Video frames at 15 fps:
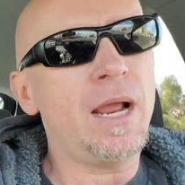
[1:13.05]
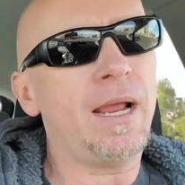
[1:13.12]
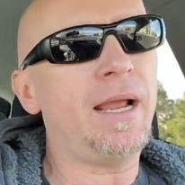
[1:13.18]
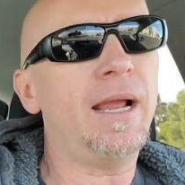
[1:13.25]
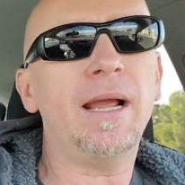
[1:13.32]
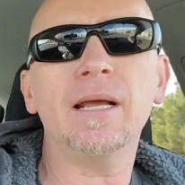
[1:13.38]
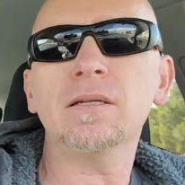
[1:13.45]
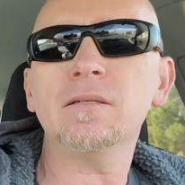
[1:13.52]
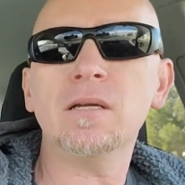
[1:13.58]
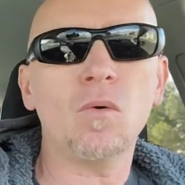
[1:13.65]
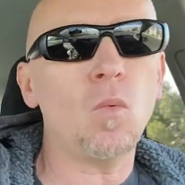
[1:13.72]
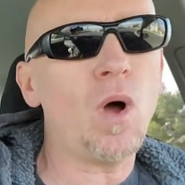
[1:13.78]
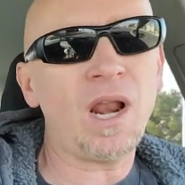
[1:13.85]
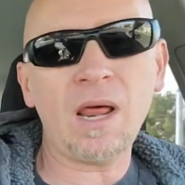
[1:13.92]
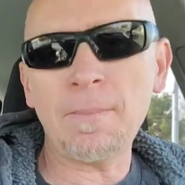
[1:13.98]
And
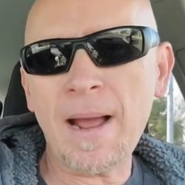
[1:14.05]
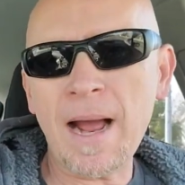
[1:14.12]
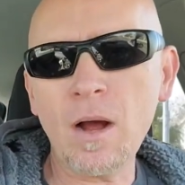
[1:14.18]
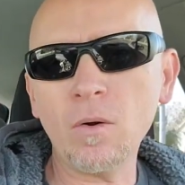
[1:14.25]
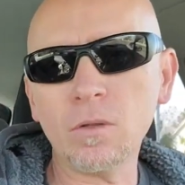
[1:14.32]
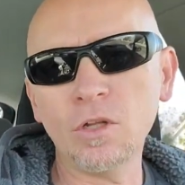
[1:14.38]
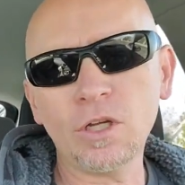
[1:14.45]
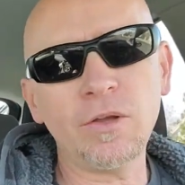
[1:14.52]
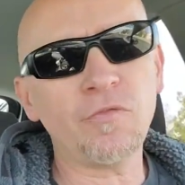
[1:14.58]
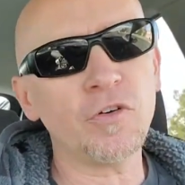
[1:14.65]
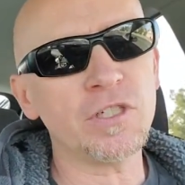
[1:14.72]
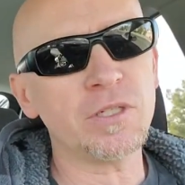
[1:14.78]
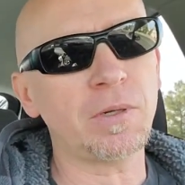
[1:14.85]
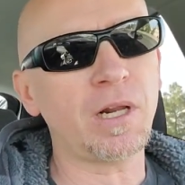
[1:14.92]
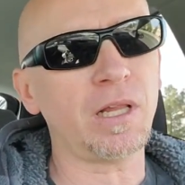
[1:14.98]
while I'm out, looking for
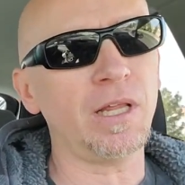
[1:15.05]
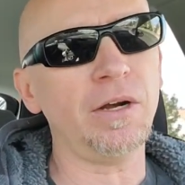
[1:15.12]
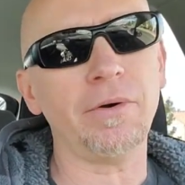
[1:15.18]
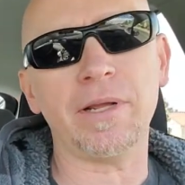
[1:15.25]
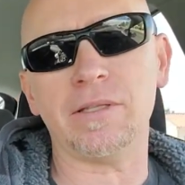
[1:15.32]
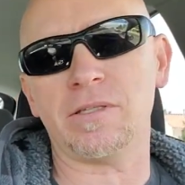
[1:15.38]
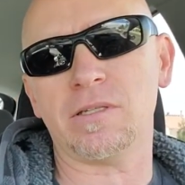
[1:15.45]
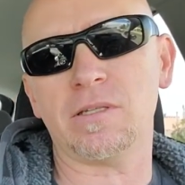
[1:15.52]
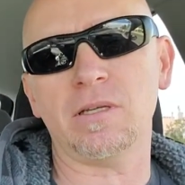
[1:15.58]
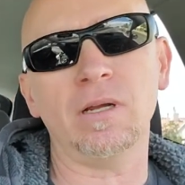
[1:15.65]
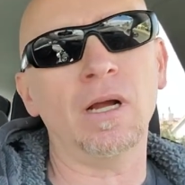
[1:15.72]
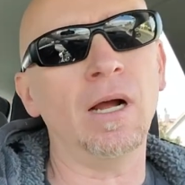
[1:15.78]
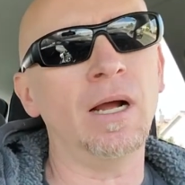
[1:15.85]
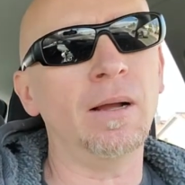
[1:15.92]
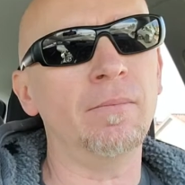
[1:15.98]
some clearance.
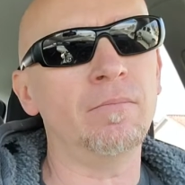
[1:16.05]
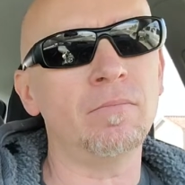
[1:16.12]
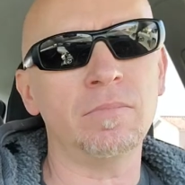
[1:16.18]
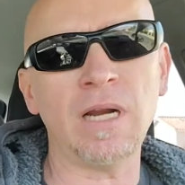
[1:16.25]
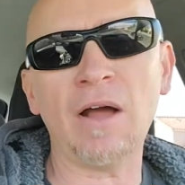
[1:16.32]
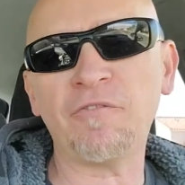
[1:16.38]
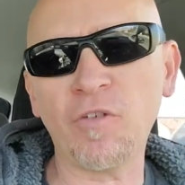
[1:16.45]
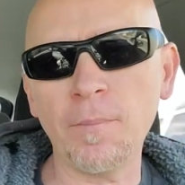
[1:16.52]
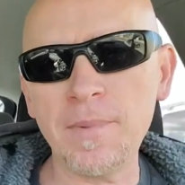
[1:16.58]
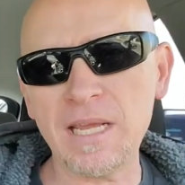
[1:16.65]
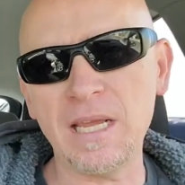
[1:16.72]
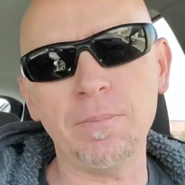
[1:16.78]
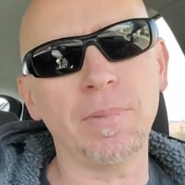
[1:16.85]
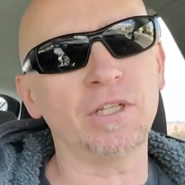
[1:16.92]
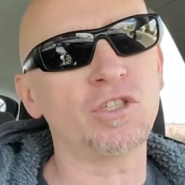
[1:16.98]
Not for
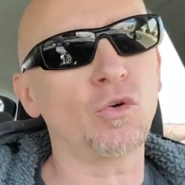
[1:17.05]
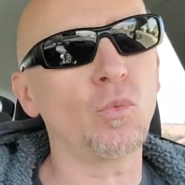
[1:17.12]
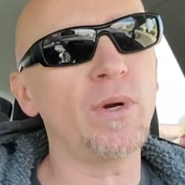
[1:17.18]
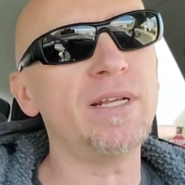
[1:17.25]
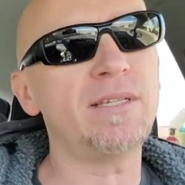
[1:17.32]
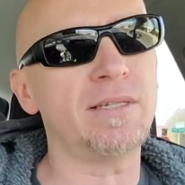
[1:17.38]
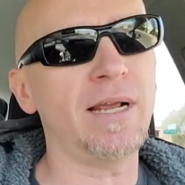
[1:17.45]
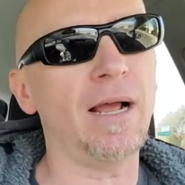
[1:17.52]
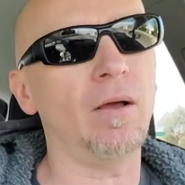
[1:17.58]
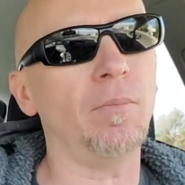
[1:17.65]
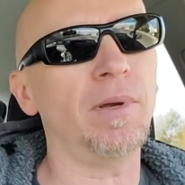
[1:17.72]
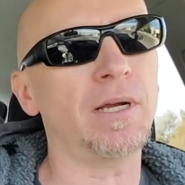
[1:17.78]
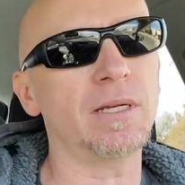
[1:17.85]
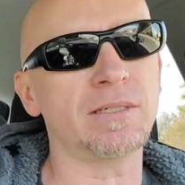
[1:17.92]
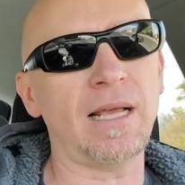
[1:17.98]
me, but to resell,
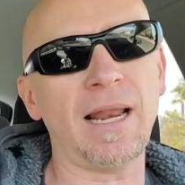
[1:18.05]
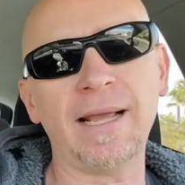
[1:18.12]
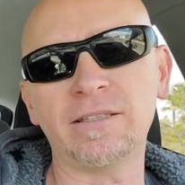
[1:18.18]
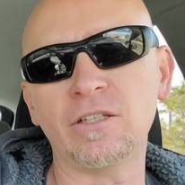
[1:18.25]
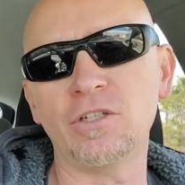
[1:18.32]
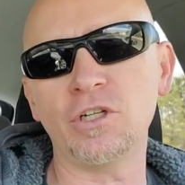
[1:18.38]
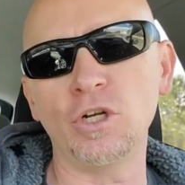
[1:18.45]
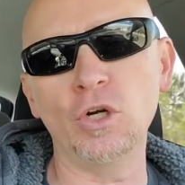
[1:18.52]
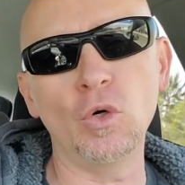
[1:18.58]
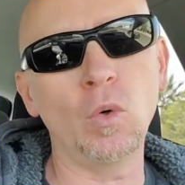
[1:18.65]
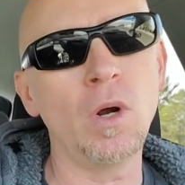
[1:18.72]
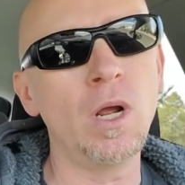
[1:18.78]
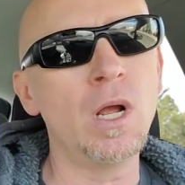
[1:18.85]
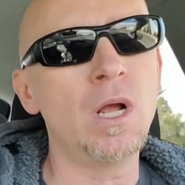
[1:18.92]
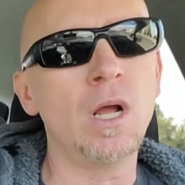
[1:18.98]
because I like to do
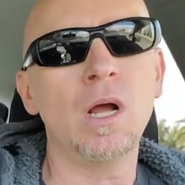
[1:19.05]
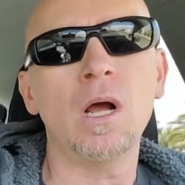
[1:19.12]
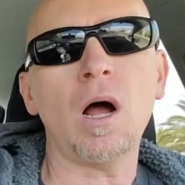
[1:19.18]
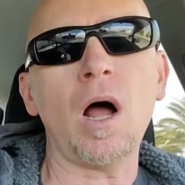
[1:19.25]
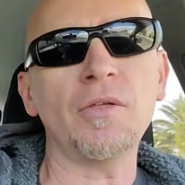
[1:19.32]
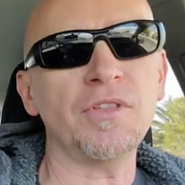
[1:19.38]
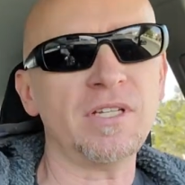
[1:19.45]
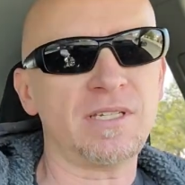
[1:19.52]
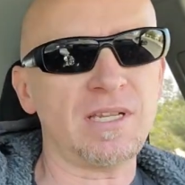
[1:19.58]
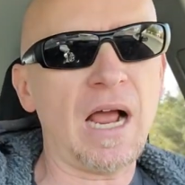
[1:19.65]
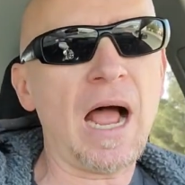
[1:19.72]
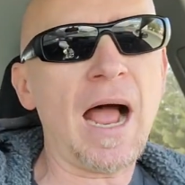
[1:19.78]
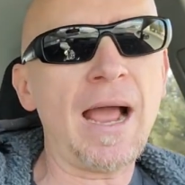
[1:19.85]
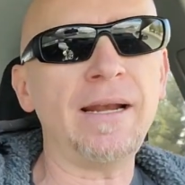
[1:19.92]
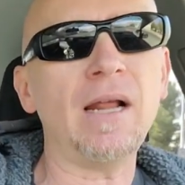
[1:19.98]
on the
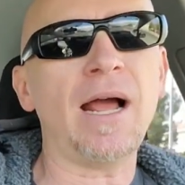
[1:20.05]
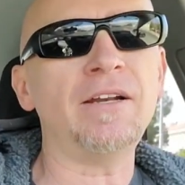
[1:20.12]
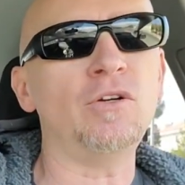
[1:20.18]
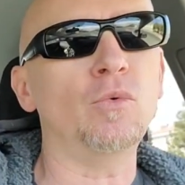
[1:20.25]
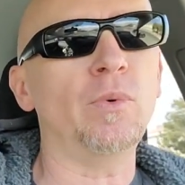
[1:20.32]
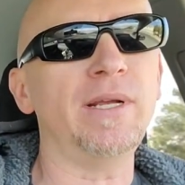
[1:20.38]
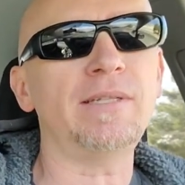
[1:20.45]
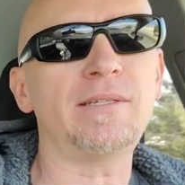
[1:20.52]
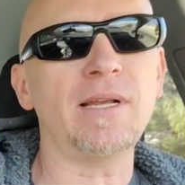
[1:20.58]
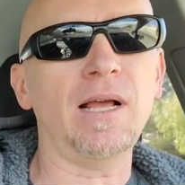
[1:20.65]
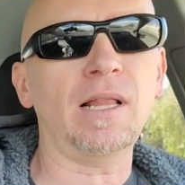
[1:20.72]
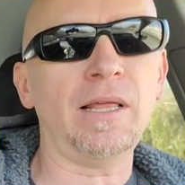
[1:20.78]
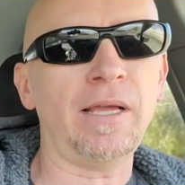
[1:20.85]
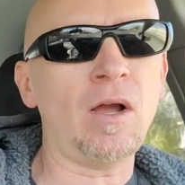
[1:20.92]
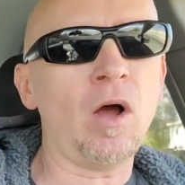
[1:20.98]
side. I do
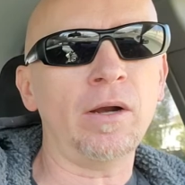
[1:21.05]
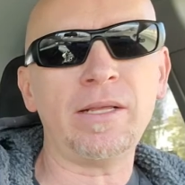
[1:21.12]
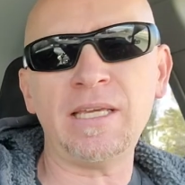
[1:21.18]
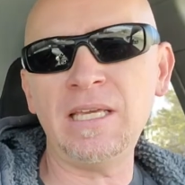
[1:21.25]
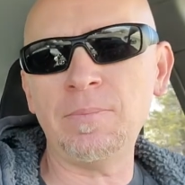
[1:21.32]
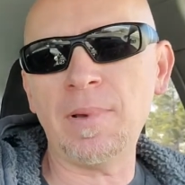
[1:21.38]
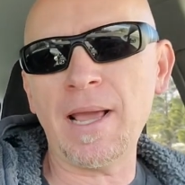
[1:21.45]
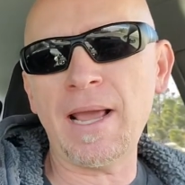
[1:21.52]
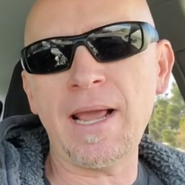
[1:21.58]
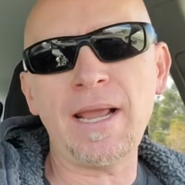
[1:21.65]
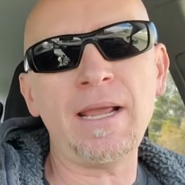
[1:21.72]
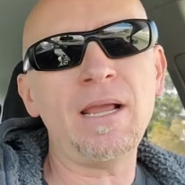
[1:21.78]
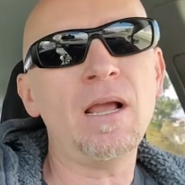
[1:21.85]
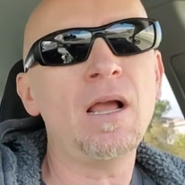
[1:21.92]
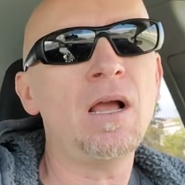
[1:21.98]
reselling on
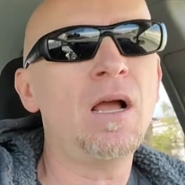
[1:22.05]
eBay.